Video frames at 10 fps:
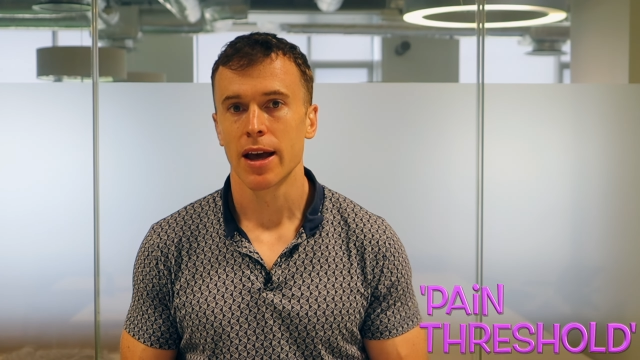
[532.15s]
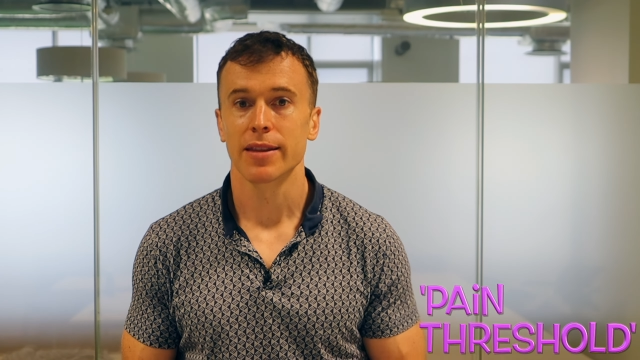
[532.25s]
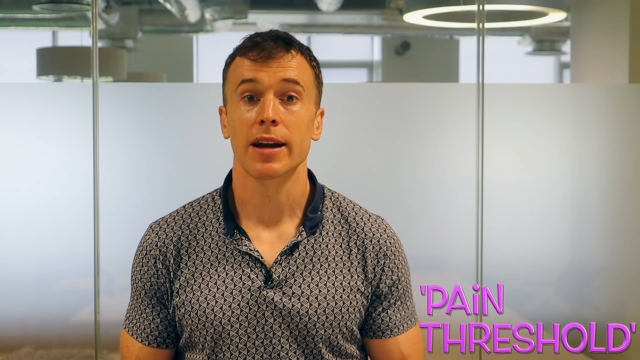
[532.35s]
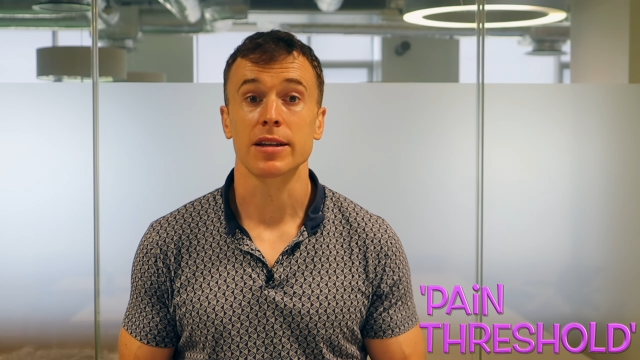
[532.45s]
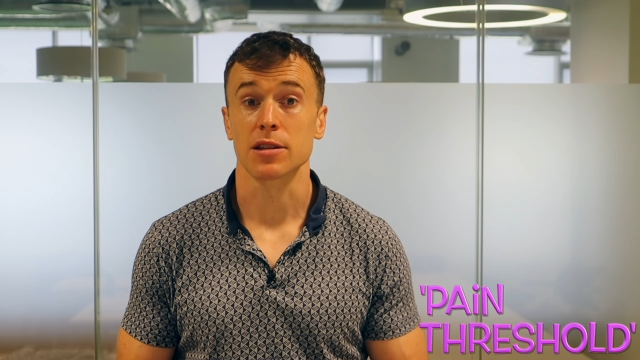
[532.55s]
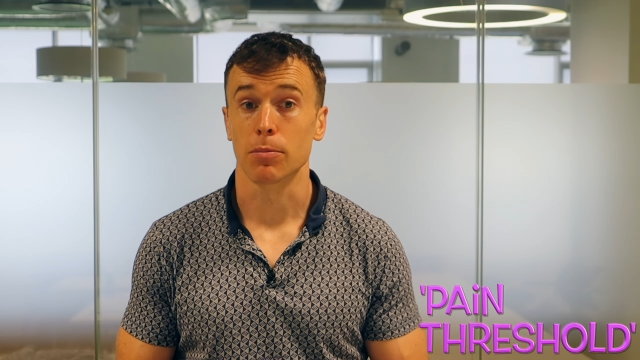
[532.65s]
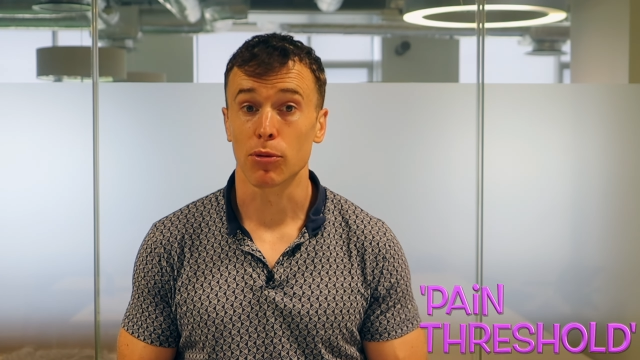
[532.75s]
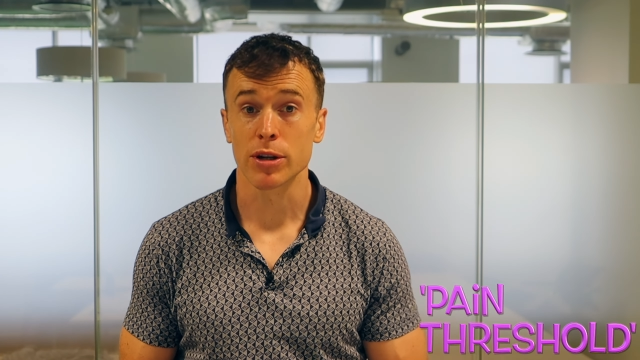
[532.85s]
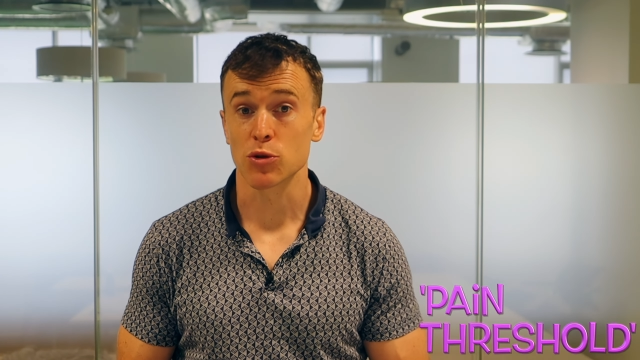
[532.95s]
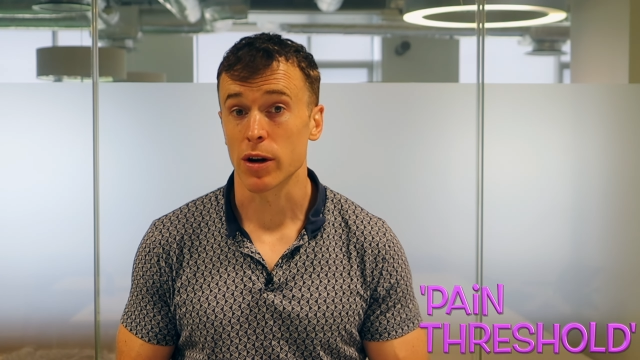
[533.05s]
That is, the
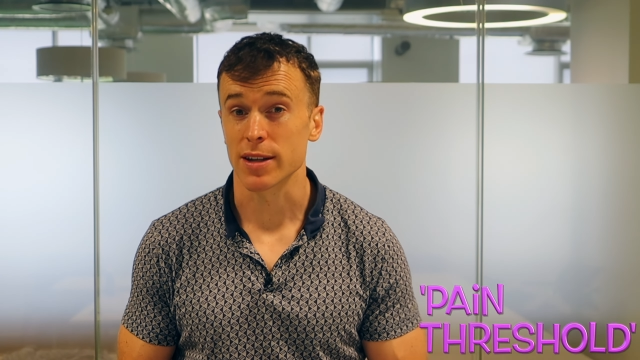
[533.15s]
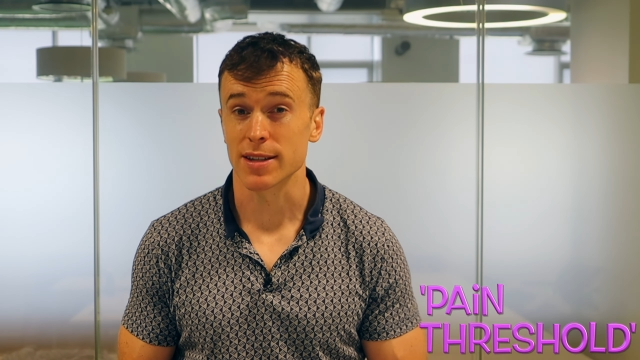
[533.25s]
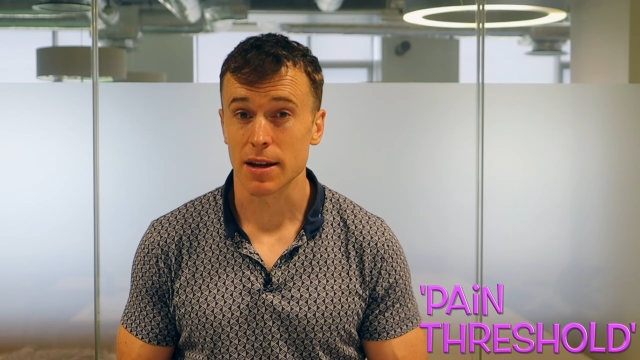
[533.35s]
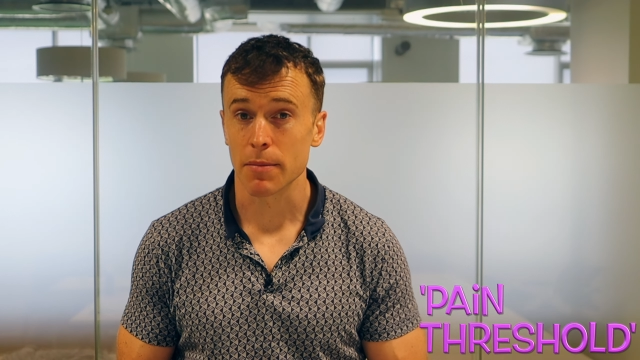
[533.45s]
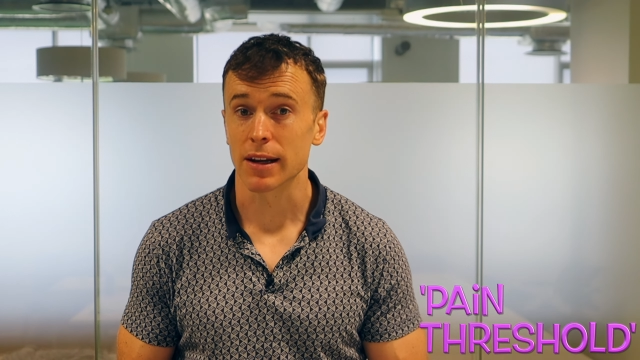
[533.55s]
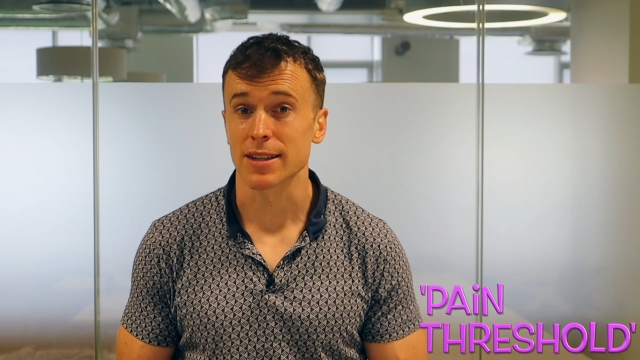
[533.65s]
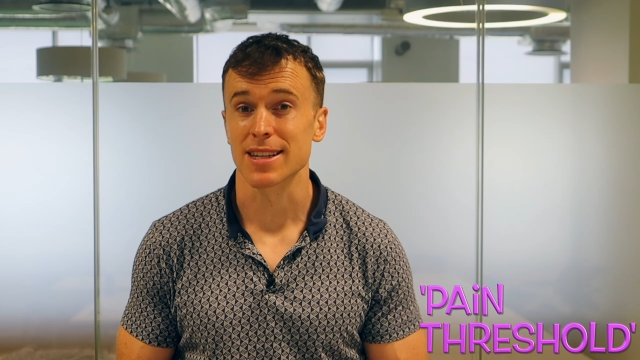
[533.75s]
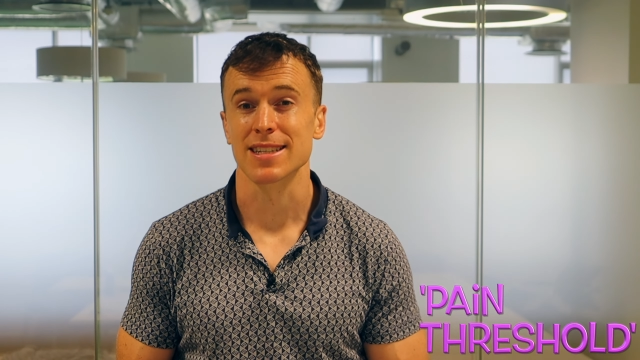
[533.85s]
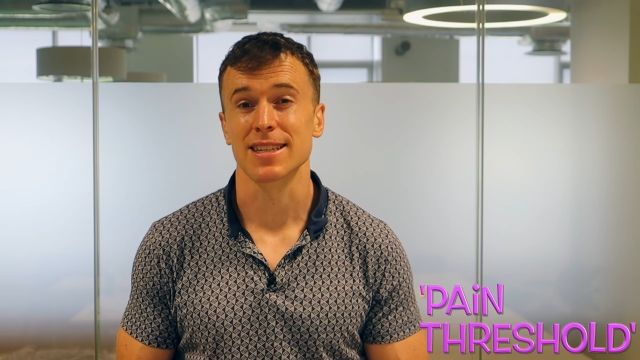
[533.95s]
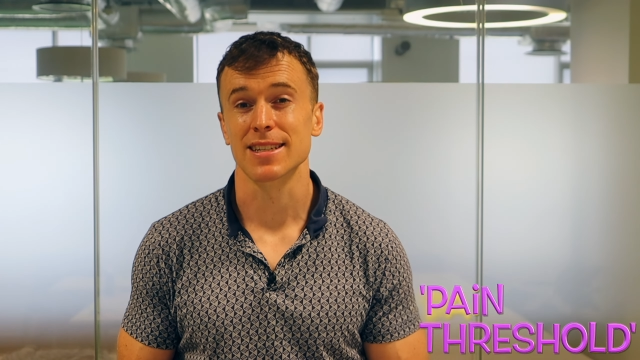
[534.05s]
point where a stimulus
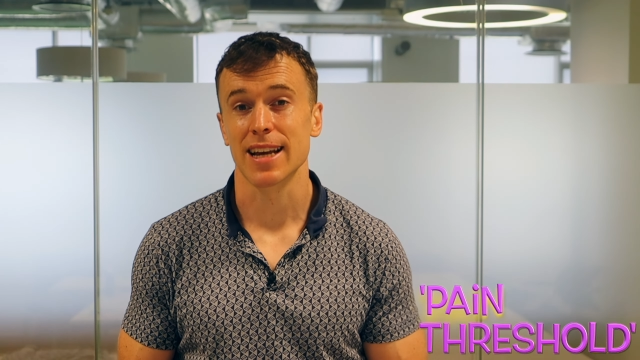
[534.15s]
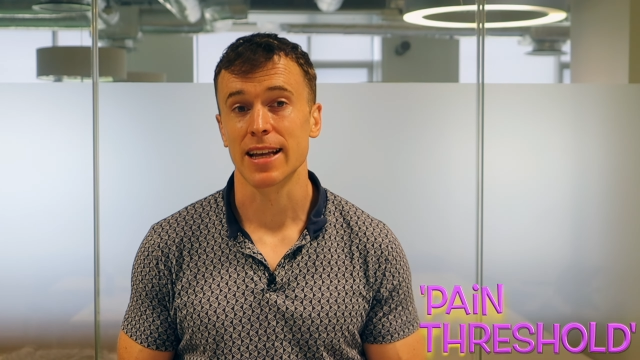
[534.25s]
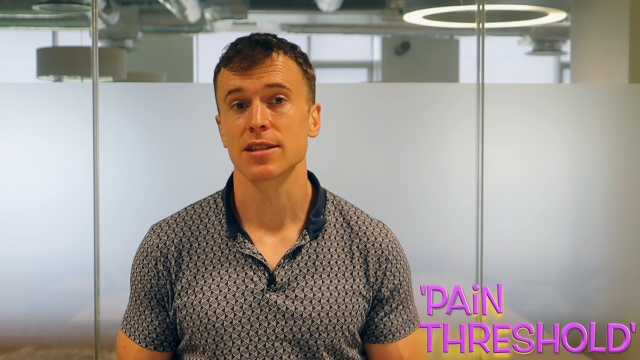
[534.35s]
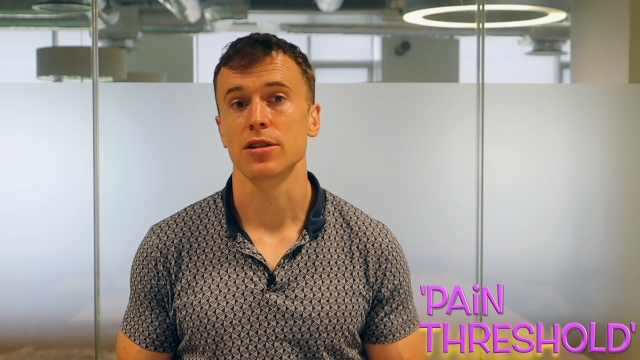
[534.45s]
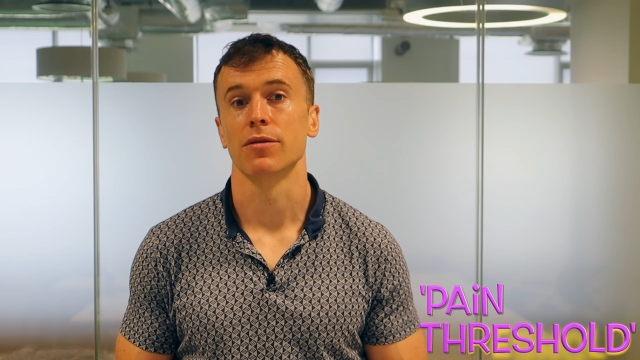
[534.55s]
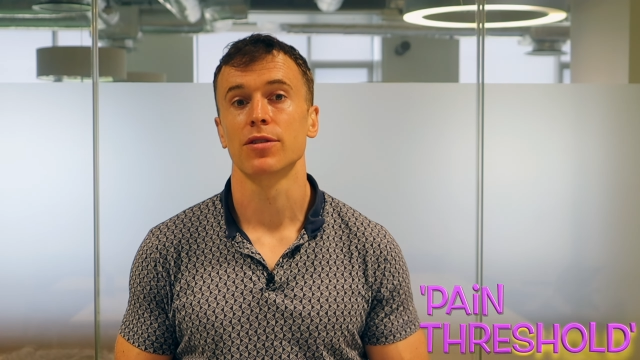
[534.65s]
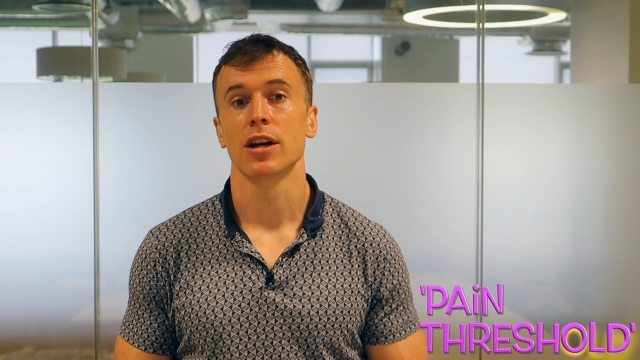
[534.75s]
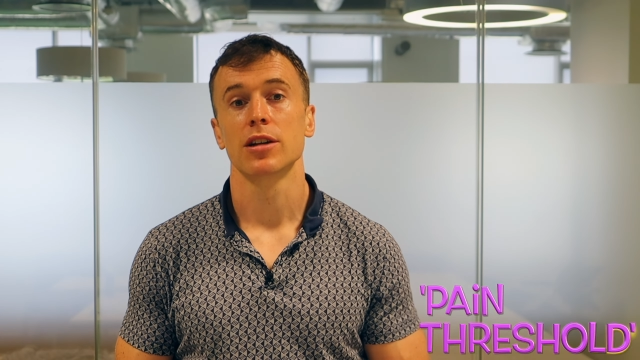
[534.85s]
is intense enough